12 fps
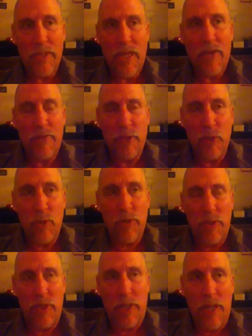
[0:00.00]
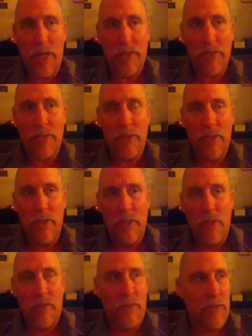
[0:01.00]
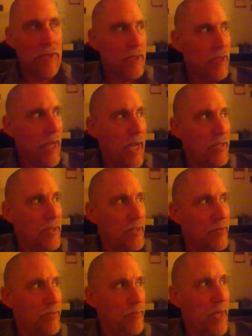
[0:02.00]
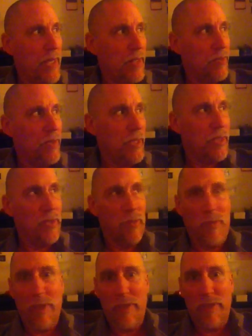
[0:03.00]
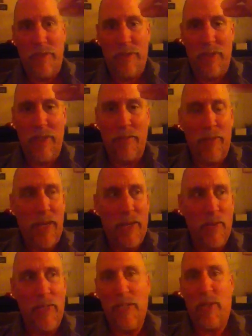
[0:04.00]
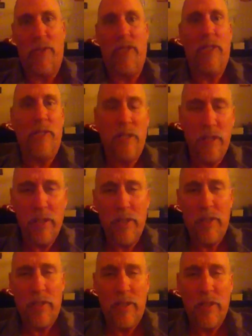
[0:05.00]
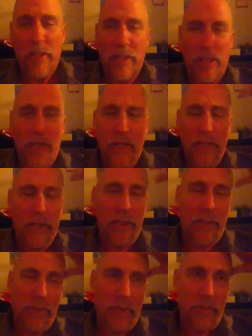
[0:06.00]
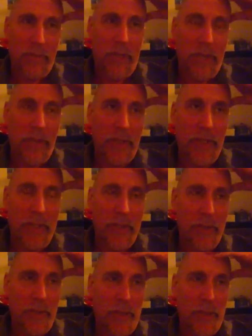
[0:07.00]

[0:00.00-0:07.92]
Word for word: to have a door that locks with a glass pane window, just one thin pane window in it. You know, I always thought about that too.